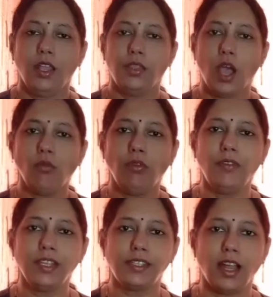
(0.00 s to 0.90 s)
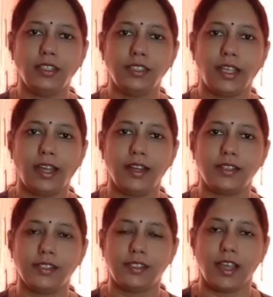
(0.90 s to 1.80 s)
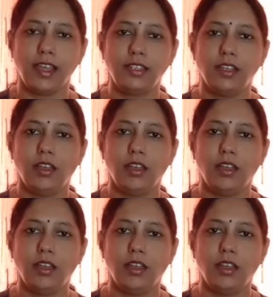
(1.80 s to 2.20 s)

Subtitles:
Now we will start the second exercise.